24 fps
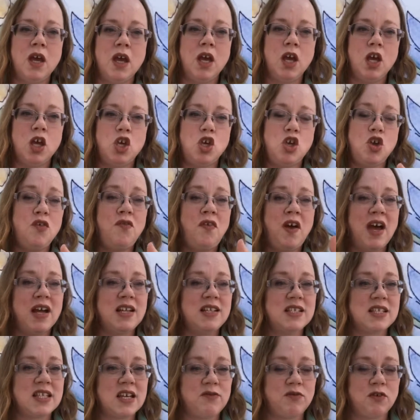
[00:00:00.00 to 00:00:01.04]
you've
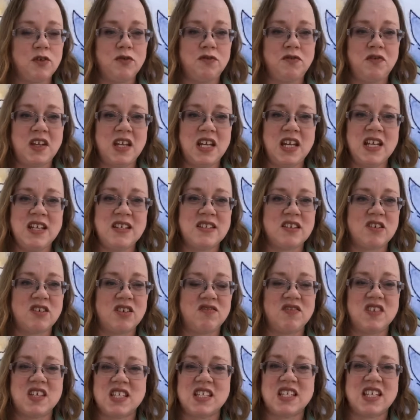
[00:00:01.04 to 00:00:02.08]
had several feedings out
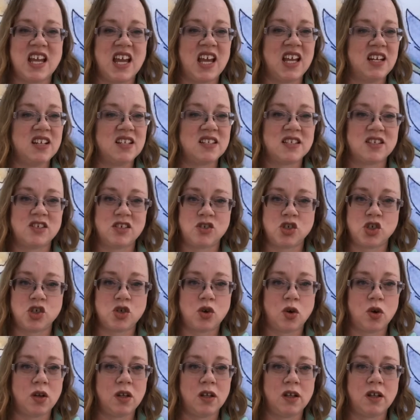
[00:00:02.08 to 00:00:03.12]
of this, and it's a
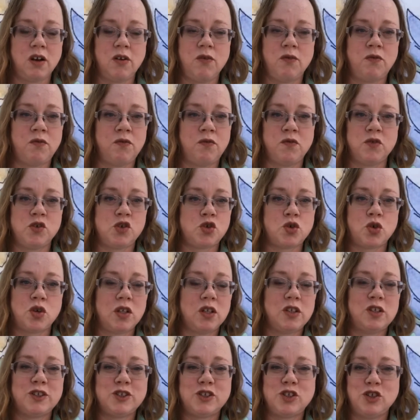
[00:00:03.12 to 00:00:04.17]
short little
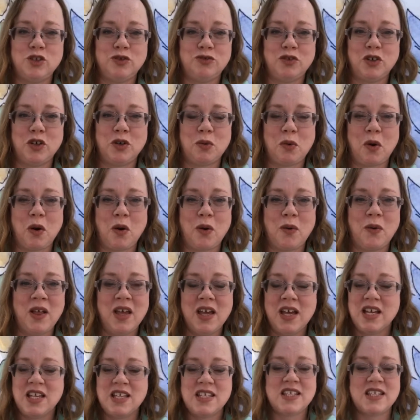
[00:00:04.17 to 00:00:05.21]
2-foot row.
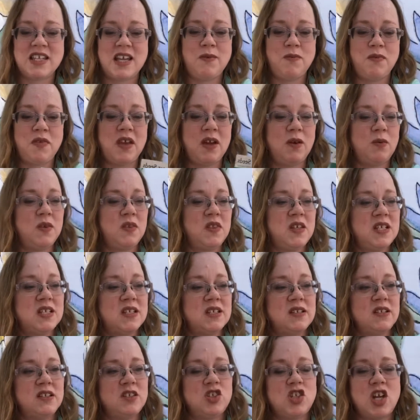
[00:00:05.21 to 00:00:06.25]
Same thing with these
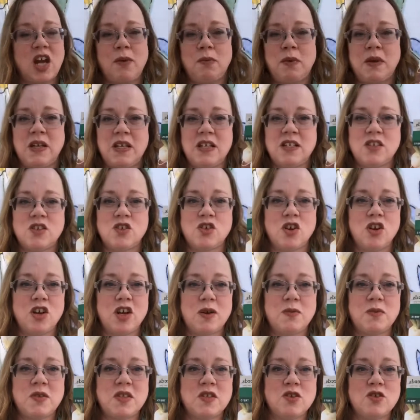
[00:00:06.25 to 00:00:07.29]
little Japanese
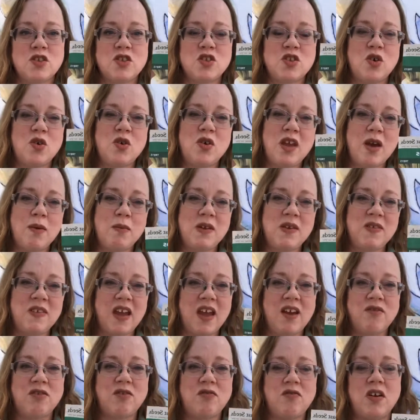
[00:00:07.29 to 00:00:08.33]
turnips. They're so yummy. They
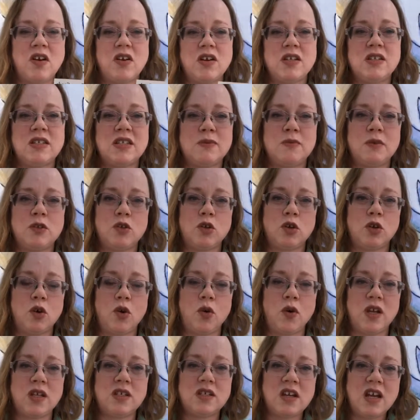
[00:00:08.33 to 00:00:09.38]
have a very similar
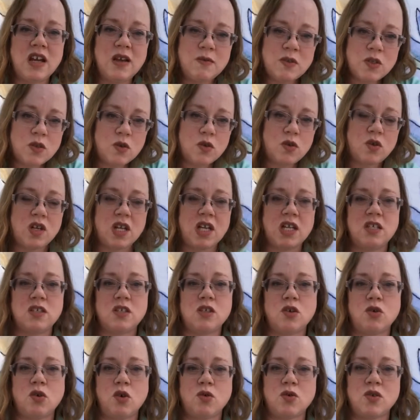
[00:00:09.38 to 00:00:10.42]
growing time, so they're nice
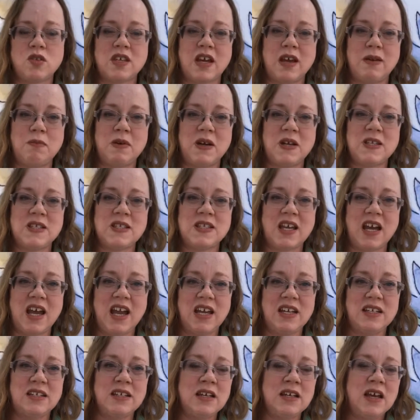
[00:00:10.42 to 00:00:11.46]
to grow side by
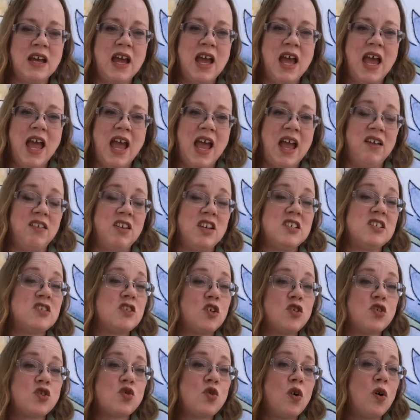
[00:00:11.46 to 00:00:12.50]
side. And it's
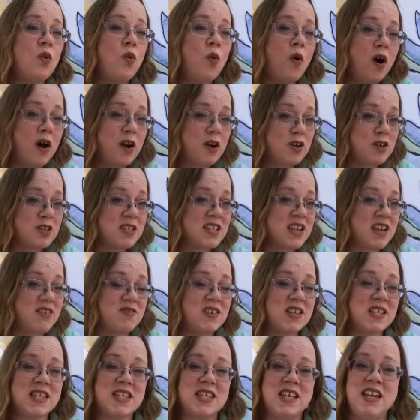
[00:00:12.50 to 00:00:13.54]
also a water
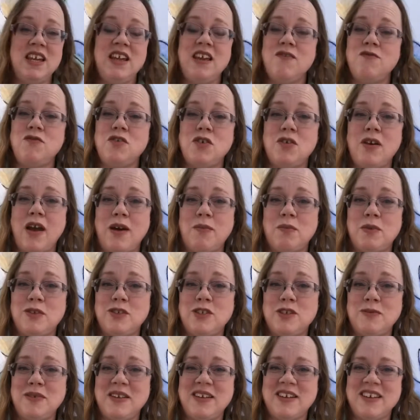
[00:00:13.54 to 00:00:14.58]
saving thing. If you happen
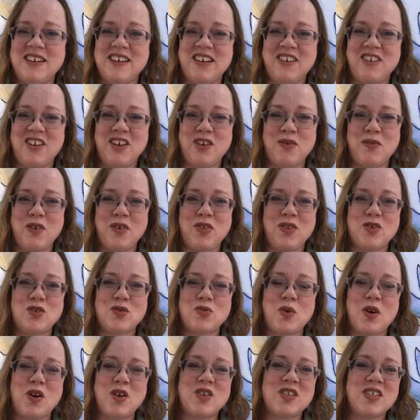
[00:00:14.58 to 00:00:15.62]
to be in an area where there's
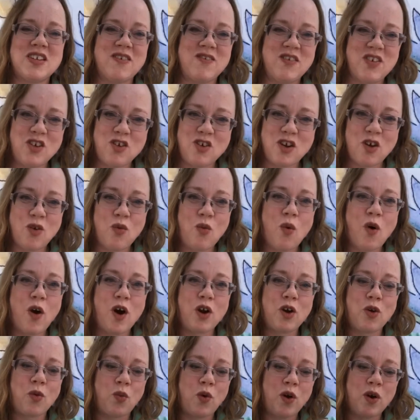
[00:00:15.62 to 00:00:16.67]
water saving, you can
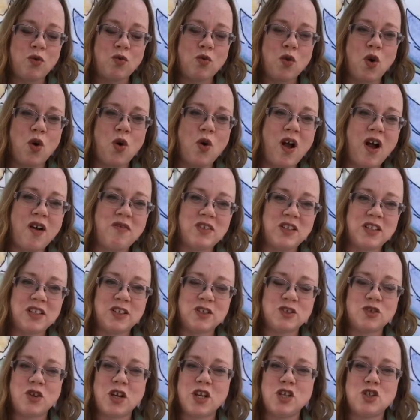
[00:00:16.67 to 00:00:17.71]
water one row, have a little
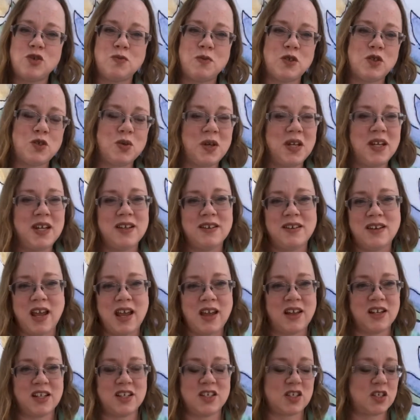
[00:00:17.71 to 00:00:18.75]
trench between,
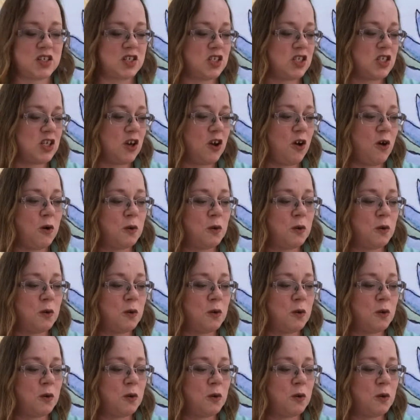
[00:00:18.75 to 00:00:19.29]
and it's good to go.